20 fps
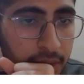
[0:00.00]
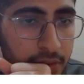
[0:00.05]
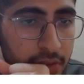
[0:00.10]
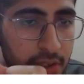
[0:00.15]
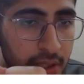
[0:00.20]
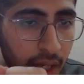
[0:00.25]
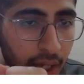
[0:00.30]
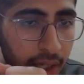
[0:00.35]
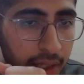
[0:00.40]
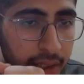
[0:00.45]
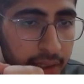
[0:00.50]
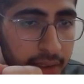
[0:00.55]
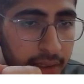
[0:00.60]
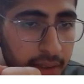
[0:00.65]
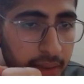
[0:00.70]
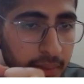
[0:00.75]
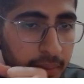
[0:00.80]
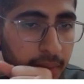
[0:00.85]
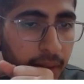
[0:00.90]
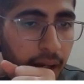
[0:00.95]
Shahid,
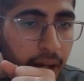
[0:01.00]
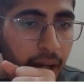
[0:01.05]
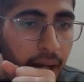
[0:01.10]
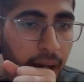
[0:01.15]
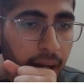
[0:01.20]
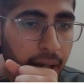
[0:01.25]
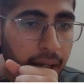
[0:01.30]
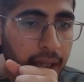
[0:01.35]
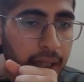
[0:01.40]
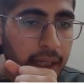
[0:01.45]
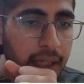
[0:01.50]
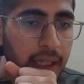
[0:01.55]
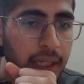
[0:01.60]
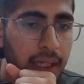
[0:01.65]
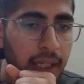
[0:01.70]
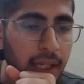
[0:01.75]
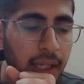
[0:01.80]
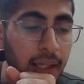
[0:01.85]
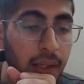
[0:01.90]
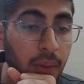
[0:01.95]
hi,
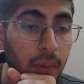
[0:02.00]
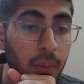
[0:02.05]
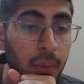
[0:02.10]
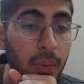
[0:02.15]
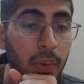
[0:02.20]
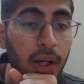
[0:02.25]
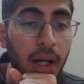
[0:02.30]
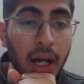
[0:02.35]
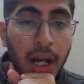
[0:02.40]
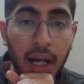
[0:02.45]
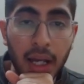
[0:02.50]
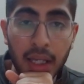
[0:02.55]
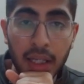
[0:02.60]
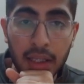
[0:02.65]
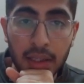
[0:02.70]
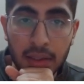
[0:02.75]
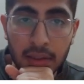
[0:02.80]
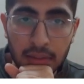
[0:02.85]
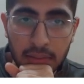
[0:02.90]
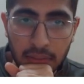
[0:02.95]
hello,
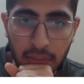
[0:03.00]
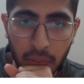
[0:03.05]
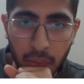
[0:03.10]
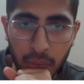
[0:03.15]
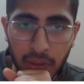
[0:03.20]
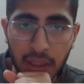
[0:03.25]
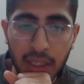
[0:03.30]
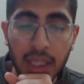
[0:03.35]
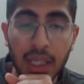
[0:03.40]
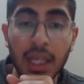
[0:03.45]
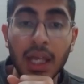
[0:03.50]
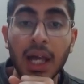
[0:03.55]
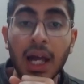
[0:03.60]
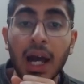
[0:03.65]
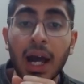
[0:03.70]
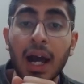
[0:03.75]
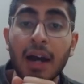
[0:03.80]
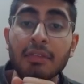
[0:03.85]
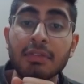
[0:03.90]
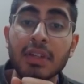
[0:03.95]
hi. Okay,
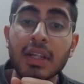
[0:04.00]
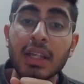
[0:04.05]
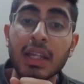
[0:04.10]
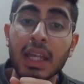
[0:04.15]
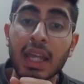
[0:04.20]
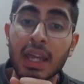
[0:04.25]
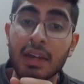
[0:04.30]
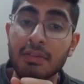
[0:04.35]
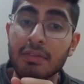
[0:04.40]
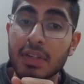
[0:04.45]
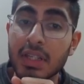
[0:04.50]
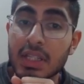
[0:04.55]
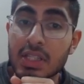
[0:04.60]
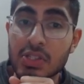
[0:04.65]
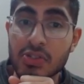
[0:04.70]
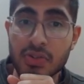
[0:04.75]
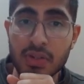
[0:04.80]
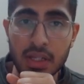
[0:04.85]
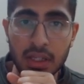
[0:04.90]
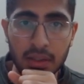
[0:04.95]
after every
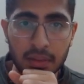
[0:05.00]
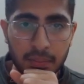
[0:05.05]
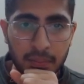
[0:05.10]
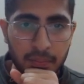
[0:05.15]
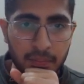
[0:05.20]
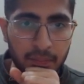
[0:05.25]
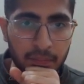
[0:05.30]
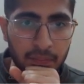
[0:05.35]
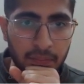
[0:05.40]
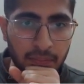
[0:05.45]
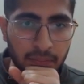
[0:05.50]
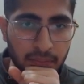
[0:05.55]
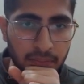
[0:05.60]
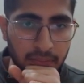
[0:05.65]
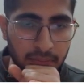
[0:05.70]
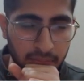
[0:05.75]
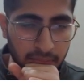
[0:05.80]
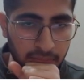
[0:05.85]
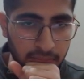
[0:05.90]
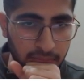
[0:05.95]
string,
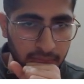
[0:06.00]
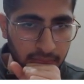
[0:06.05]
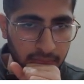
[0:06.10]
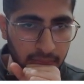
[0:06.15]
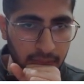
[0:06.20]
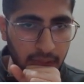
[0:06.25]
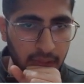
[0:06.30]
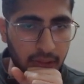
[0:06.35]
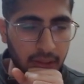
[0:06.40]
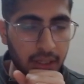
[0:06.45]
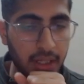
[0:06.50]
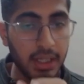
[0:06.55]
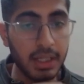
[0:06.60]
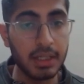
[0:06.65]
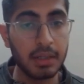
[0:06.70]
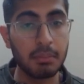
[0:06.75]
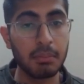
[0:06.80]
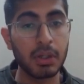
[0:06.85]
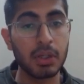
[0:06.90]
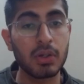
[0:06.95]

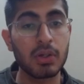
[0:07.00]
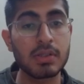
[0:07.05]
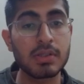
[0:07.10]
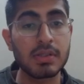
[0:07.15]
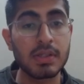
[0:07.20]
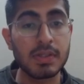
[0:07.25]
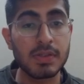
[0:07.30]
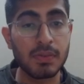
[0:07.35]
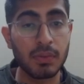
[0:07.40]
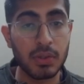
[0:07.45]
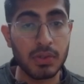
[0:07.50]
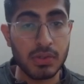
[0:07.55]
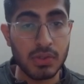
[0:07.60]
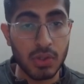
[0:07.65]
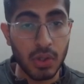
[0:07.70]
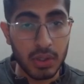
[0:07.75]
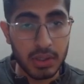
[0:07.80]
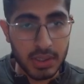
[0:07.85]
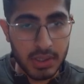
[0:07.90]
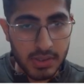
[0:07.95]
right? Because this was
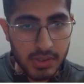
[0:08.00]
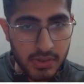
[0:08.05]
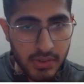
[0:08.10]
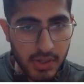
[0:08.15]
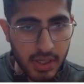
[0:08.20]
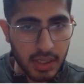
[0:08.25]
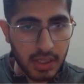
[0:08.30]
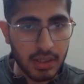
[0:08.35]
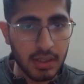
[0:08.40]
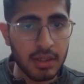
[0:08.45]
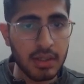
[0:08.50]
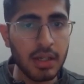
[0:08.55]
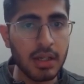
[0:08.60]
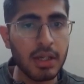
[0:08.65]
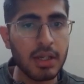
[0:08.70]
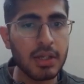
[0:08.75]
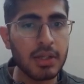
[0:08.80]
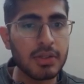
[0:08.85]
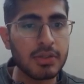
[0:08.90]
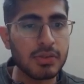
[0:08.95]
not a string,
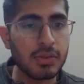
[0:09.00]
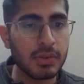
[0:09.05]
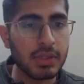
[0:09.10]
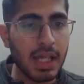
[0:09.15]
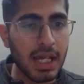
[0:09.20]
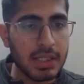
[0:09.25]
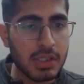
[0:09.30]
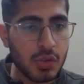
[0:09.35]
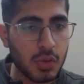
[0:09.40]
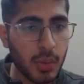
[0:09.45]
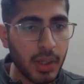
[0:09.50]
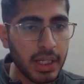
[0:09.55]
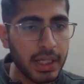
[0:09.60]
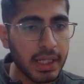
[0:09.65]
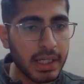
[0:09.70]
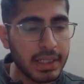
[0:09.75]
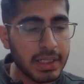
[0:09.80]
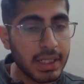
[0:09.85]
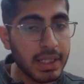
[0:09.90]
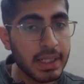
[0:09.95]
so that's why
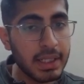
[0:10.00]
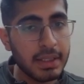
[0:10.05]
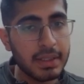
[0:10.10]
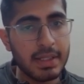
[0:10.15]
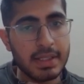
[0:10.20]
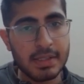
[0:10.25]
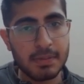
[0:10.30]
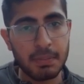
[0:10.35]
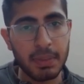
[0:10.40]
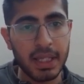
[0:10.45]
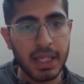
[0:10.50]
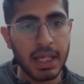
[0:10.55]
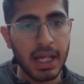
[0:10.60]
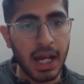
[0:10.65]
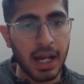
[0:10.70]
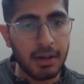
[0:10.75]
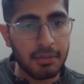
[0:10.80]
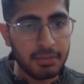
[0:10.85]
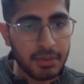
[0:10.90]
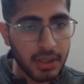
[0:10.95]
it didn't display
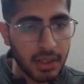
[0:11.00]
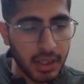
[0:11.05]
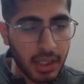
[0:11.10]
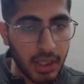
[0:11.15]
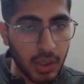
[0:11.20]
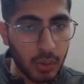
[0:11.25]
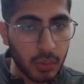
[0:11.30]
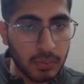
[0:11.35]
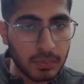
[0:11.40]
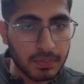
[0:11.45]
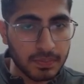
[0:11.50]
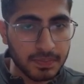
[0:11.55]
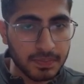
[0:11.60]
after hello.